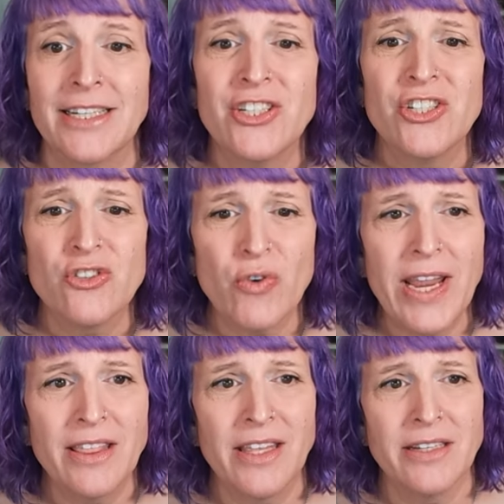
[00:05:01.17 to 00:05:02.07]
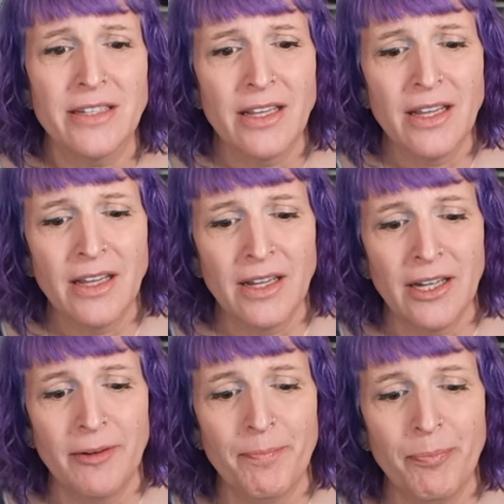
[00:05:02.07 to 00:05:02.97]
It's strengthened.
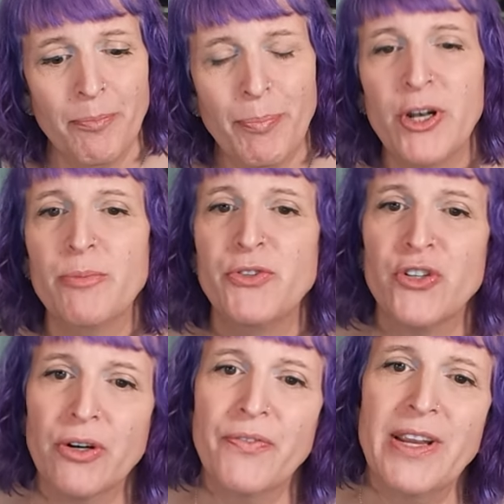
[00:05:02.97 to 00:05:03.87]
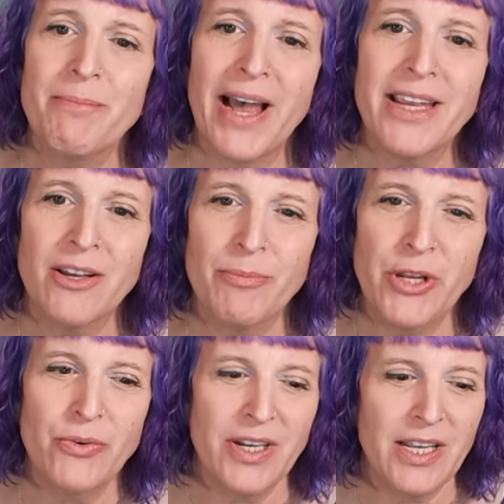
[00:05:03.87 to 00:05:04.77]
But observing my
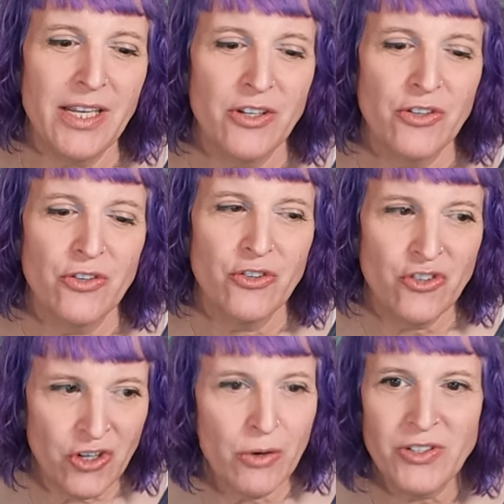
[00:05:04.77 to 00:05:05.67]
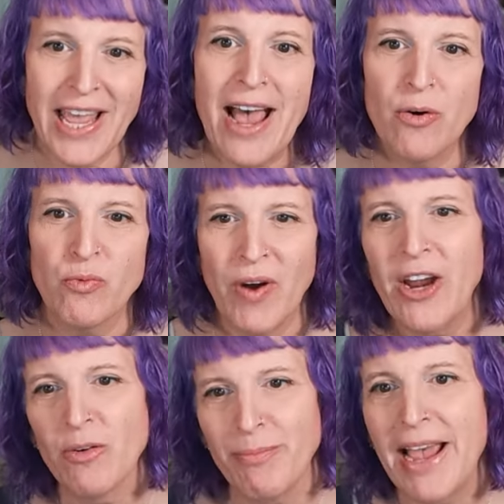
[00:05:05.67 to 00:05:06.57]
community shows how
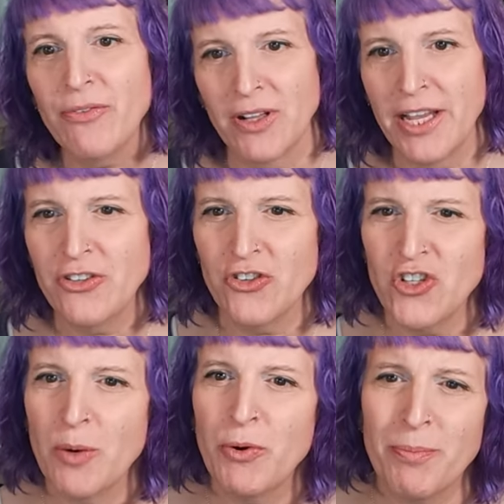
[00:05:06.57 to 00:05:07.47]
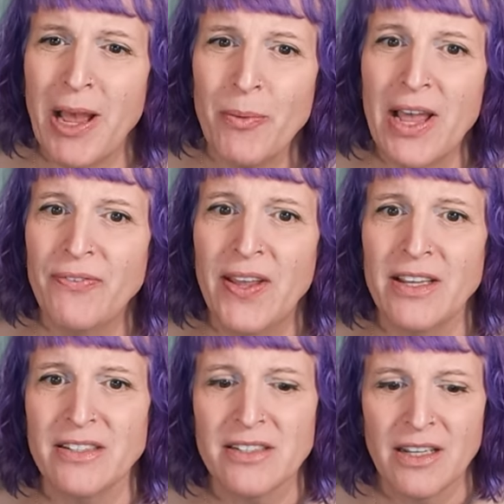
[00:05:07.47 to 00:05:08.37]
rare my relationship with my wife
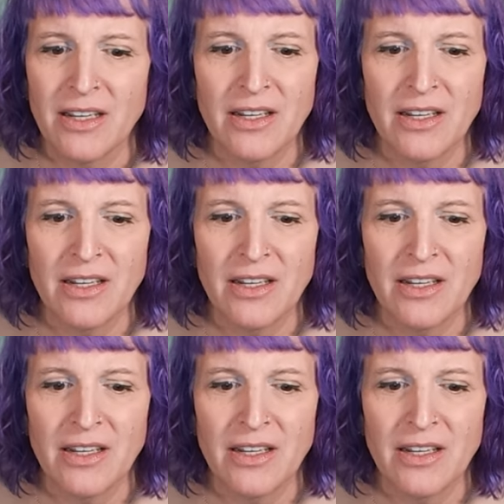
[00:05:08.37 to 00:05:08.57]
is.